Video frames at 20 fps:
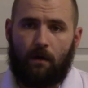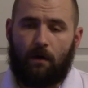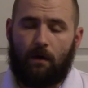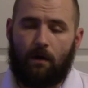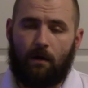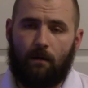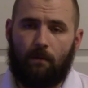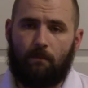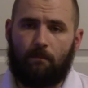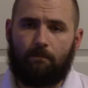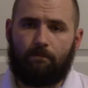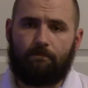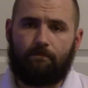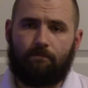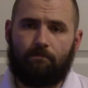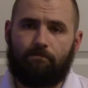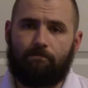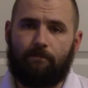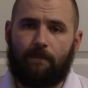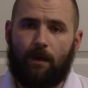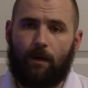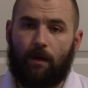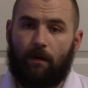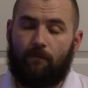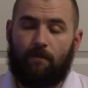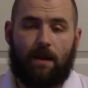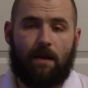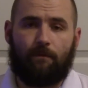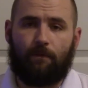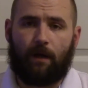I
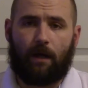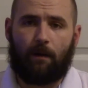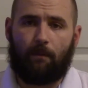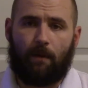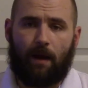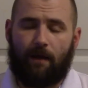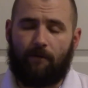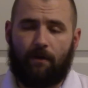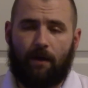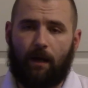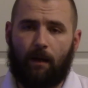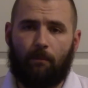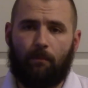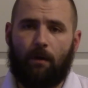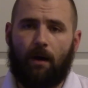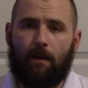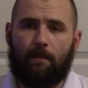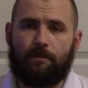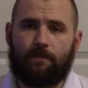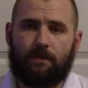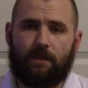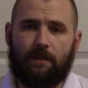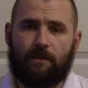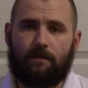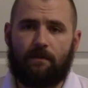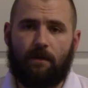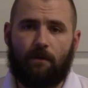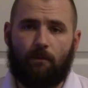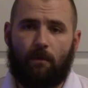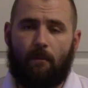haven't had a problem
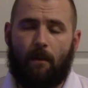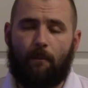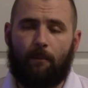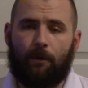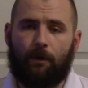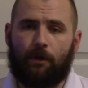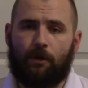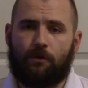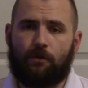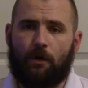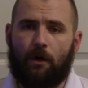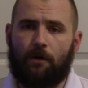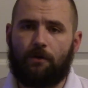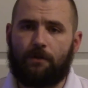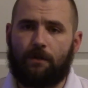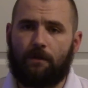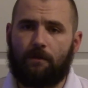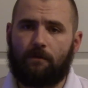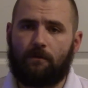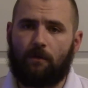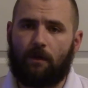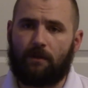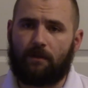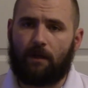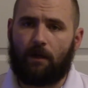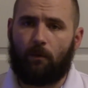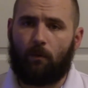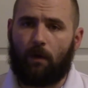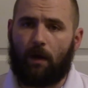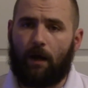since then remembering to charge it, so that's
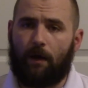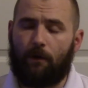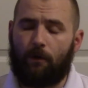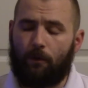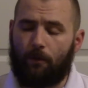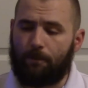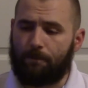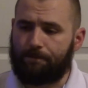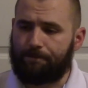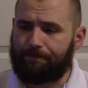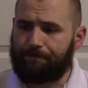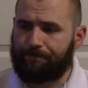kind of what I do.